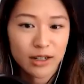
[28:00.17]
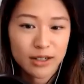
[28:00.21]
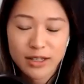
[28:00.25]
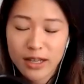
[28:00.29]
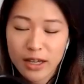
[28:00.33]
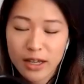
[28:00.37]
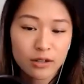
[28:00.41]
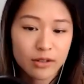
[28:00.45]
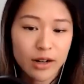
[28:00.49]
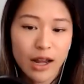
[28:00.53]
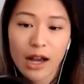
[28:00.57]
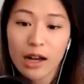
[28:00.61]
They
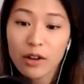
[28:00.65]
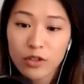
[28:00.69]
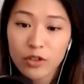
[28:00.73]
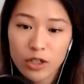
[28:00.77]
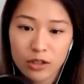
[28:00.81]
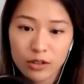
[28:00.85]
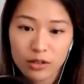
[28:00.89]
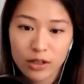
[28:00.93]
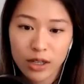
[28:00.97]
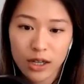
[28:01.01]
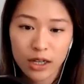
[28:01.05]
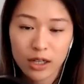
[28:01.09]
don't have
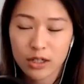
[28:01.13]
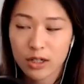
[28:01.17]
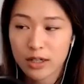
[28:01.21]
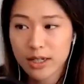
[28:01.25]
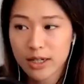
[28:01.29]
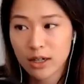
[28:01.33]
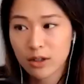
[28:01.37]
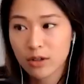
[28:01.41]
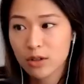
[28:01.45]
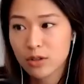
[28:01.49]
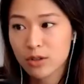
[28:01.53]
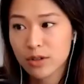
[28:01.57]
to. They can just
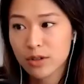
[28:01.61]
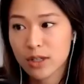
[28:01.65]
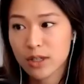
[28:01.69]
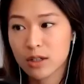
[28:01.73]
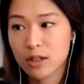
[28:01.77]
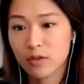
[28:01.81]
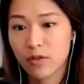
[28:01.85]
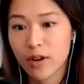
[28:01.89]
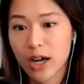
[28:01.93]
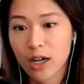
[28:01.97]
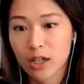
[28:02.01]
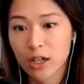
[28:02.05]
outsource it to
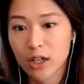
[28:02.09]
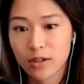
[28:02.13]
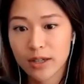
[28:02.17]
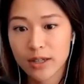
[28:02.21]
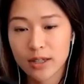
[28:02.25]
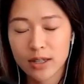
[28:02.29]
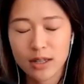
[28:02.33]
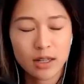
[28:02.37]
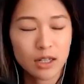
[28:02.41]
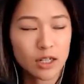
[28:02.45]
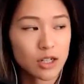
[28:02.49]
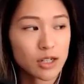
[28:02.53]
factories
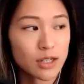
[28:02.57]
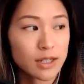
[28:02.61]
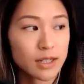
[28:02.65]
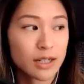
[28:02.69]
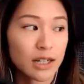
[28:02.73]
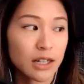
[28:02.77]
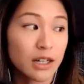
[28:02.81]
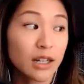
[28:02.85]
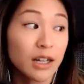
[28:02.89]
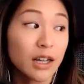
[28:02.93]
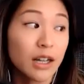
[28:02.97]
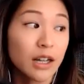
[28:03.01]
and then just
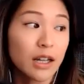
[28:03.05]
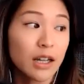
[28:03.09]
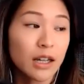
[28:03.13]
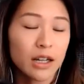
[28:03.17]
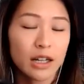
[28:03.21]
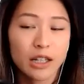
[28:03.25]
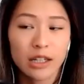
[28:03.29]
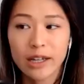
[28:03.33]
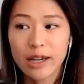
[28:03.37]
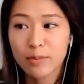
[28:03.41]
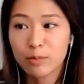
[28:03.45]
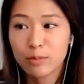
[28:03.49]
uh,
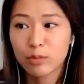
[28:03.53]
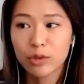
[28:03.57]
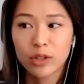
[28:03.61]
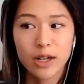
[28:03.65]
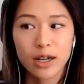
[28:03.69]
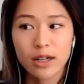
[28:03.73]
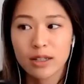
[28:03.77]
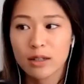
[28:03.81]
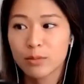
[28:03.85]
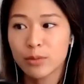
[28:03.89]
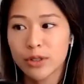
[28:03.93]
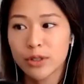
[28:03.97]
claim plausible